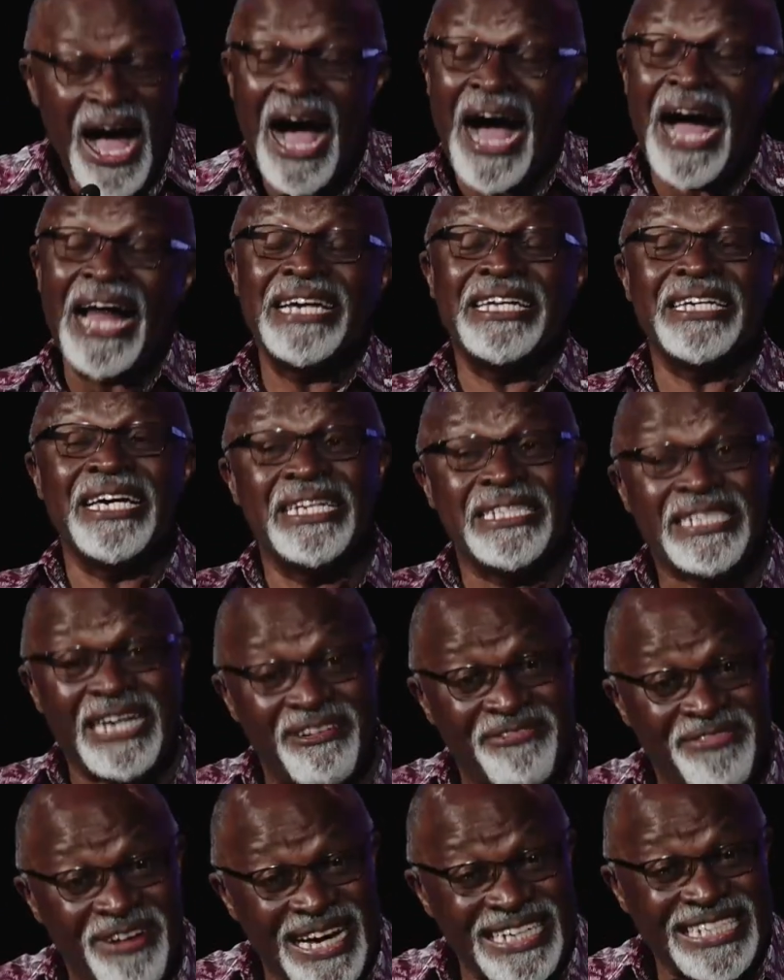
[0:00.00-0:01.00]
And
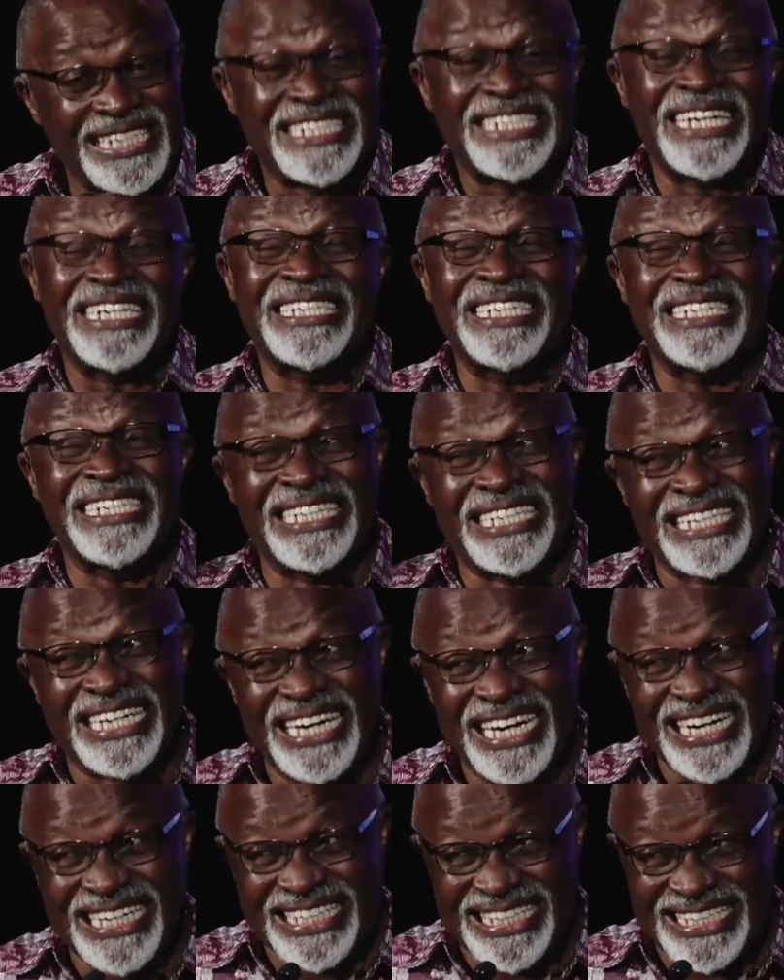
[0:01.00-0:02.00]
InterVarsity didn't
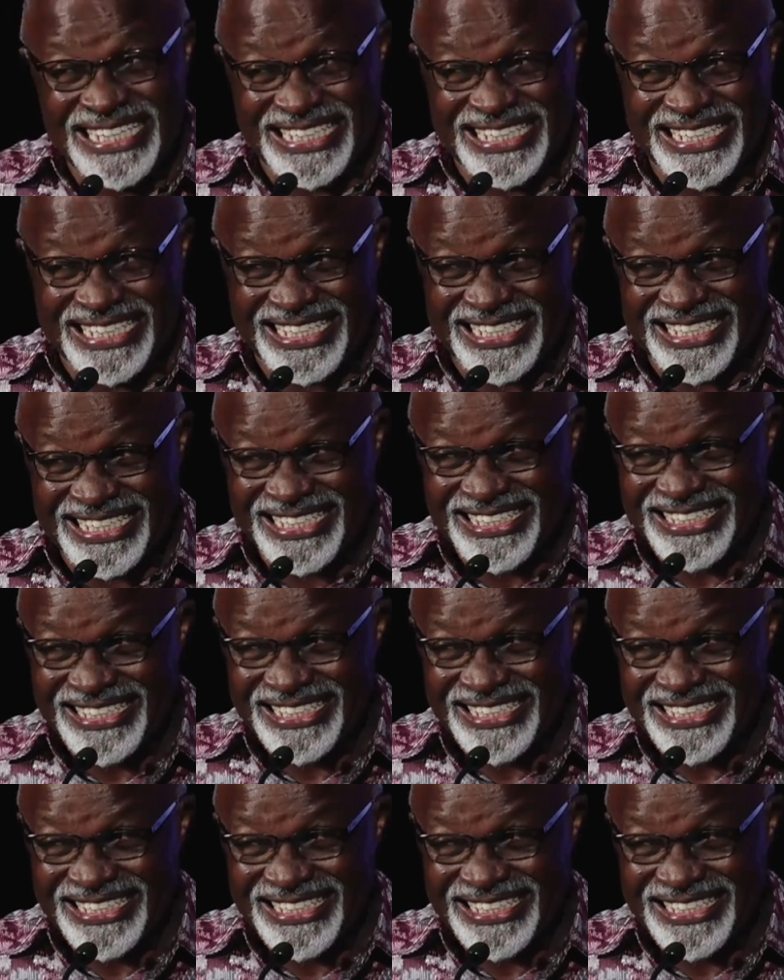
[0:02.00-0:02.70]
get it.